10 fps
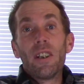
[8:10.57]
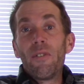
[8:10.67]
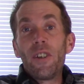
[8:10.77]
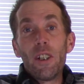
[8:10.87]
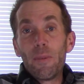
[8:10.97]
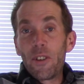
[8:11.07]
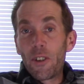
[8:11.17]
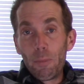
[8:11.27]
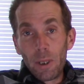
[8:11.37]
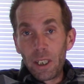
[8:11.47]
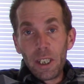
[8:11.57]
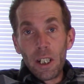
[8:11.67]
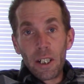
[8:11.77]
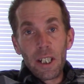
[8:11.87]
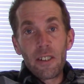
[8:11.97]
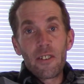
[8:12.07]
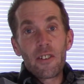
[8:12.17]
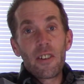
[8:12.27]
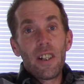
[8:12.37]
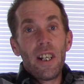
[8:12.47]
Love the image stability on
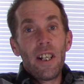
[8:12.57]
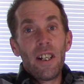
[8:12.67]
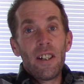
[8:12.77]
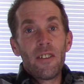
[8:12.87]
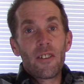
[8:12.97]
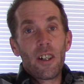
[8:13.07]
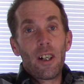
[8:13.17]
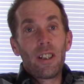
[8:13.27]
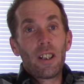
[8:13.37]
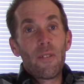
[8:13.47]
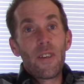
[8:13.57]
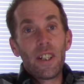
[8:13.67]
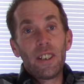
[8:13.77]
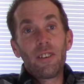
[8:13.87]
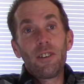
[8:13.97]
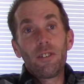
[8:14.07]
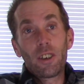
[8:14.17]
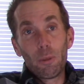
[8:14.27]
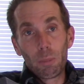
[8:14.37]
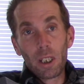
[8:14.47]
it, and I love that it
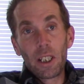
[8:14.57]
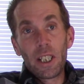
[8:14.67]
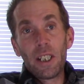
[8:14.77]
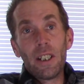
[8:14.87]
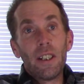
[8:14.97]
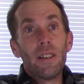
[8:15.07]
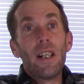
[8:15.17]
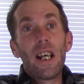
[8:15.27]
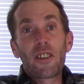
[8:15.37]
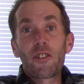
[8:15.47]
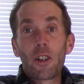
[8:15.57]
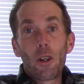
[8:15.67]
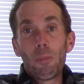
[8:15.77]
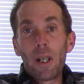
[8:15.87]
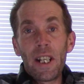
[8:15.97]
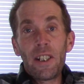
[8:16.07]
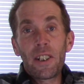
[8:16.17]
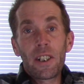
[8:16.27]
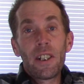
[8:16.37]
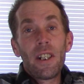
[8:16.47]
can plug in an external
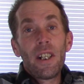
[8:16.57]
mic,